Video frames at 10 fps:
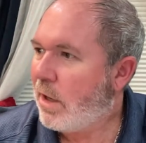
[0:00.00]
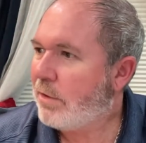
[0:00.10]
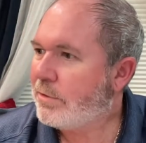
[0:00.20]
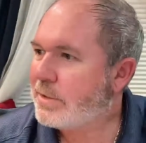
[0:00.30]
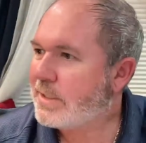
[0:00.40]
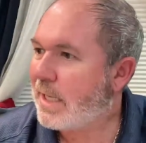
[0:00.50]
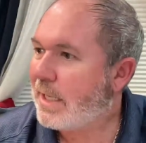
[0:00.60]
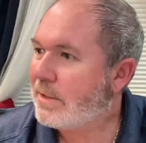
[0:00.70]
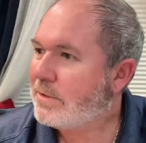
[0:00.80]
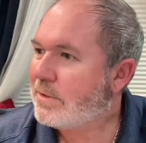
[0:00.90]
other
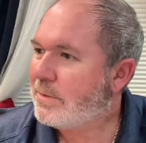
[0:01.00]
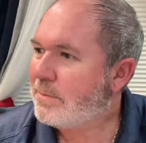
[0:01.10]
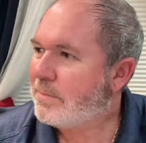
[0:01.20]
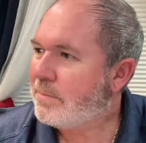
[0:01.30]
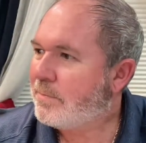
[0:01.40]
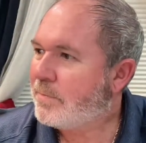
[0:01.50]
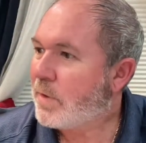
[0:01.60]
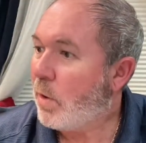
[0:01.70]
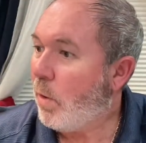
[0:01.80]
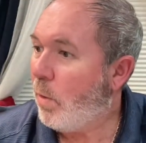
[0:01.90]
side,
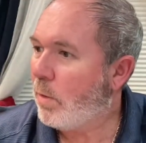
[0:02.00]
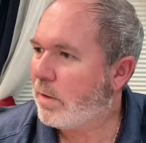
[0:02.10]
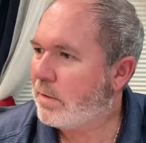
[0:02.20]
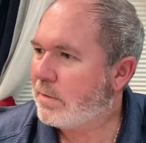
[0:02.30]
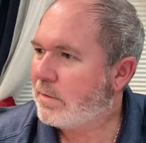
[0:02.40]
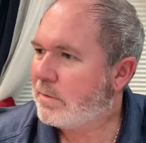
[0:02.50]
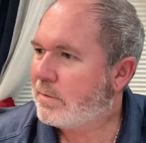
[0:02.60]
or